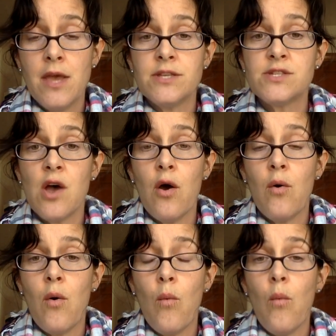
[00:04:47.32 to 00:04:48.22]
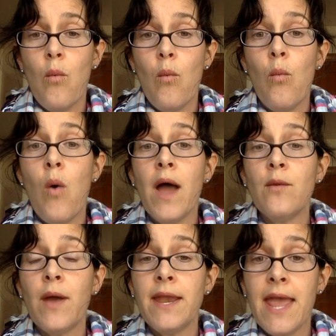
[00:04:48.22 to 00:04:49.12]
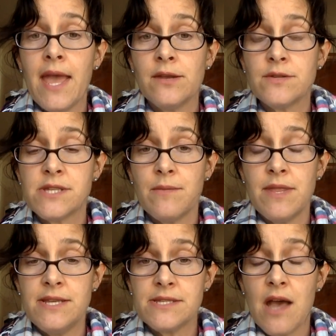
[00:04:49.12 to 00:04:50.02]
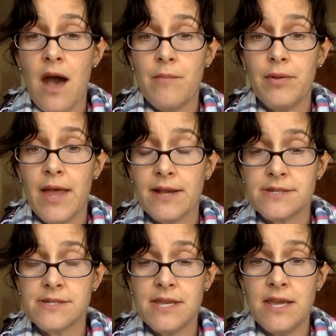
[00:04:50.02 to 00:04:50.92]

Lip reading: So one way to handle some of these complex